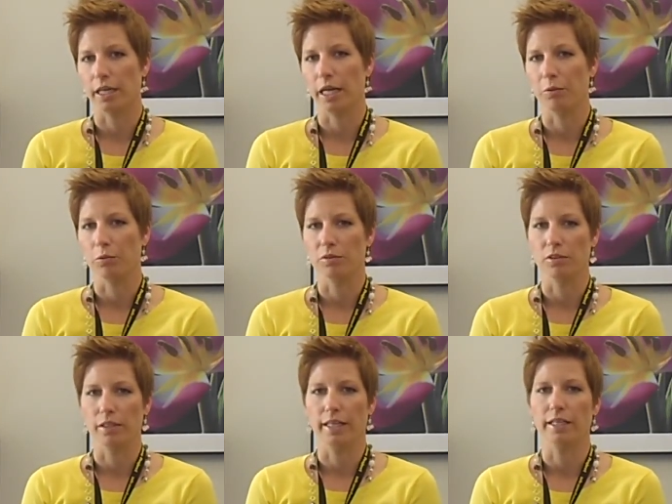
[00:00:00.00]
Iowa
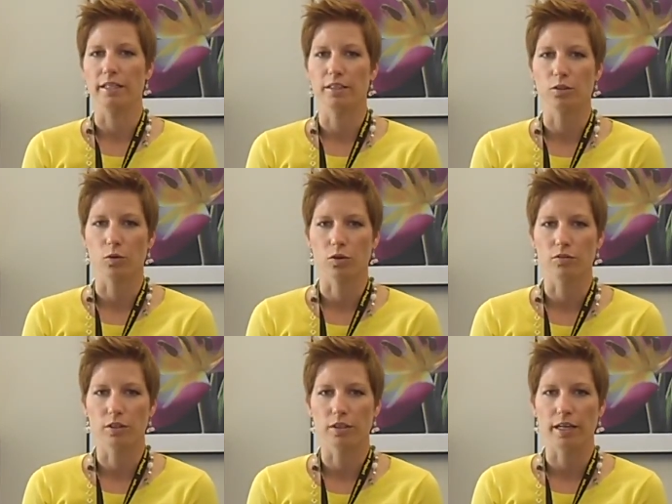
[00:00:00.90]
River Landing in
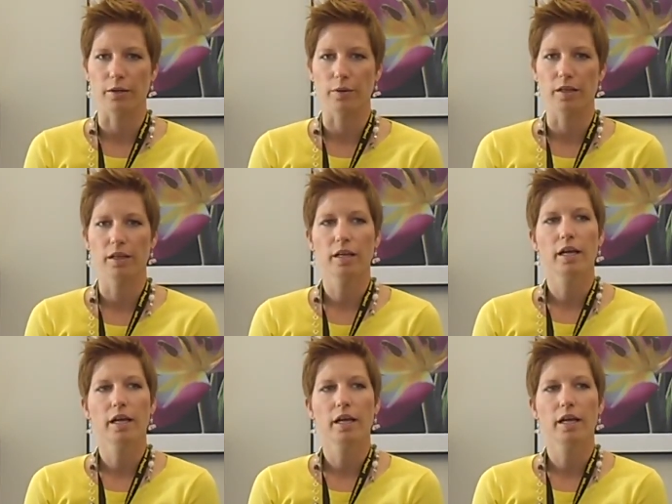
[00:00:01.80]
Coralville, Iowa.